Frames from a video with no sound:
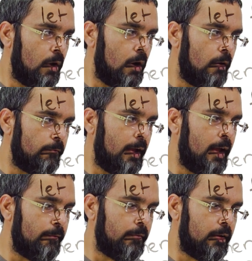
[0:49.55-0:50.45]
of
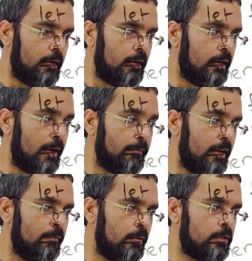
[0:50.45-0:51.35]
f
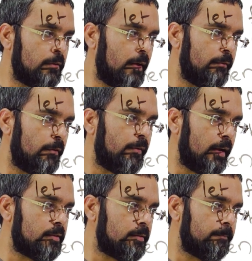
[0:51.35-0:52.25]
inverse of f of
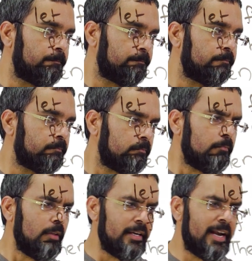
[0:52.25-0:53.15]
x.
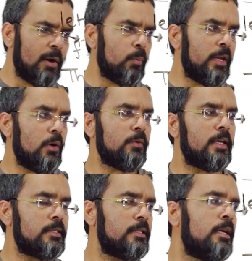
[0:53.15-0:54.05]
Now we know
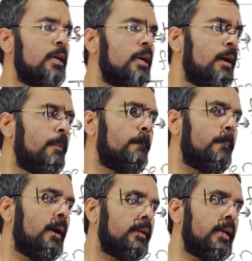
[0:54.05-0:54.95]
this,
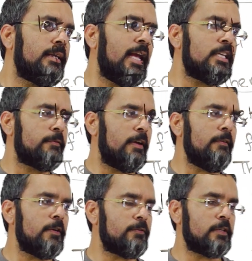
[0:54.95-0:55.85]
but in case of
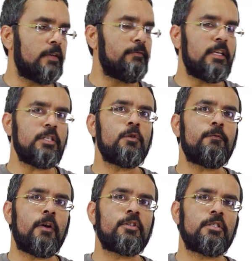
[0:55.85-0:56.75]
inverse function, if these two
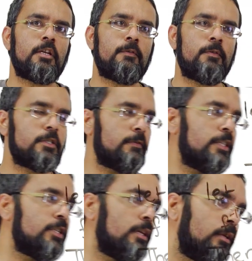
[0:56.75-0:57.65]
functions are inverse of
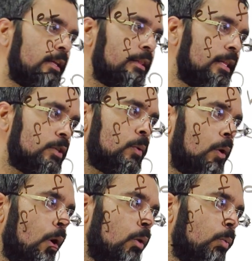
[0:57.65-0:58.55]
each other, then this will
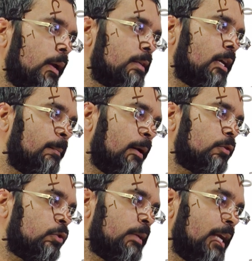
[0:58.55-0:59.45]
always come
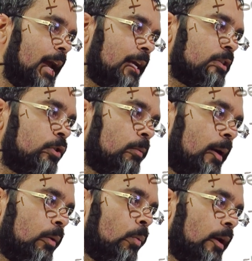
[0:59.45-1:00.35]
out to be x no
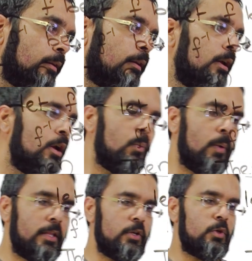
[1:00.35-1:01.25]
matter what.
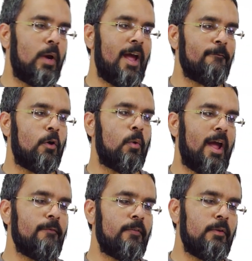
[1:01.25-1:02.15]
Whether you do f o
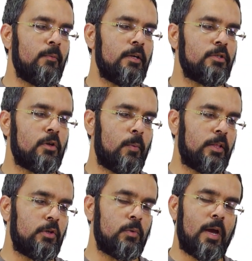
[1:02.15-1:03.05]
f inverse or
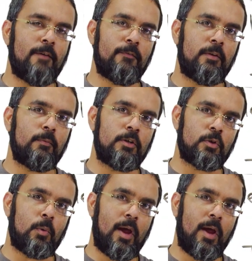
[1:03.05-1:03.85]
whether you do f inverse o